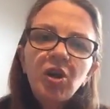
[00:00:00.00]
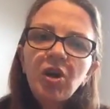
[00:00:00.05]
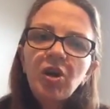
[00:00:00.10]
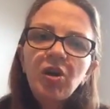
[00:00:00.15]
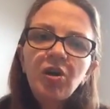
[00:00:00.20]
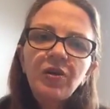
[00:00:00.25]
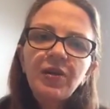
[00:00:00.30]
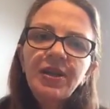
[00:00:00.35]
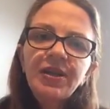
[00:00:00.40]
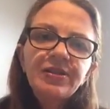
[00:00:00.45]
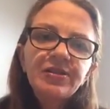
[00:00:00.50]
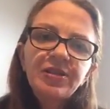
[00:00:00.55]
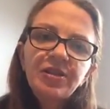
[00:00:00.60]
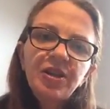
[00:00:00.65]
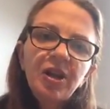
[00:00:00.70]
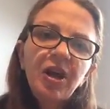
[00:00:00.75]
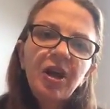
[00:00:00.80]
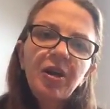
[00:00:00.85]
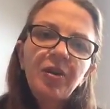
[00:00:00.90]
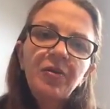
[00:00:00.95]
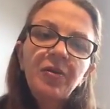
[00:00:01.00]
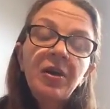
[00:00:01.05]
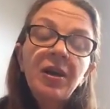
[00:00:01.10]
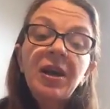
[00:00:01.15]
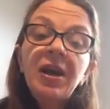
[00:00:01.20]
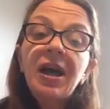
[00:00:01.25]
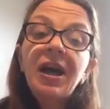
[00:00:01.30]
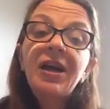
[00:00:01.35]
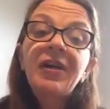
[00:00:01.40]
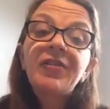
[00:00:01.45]
who needs to know?
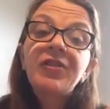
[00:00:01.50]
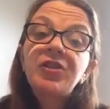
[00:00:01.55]
And if you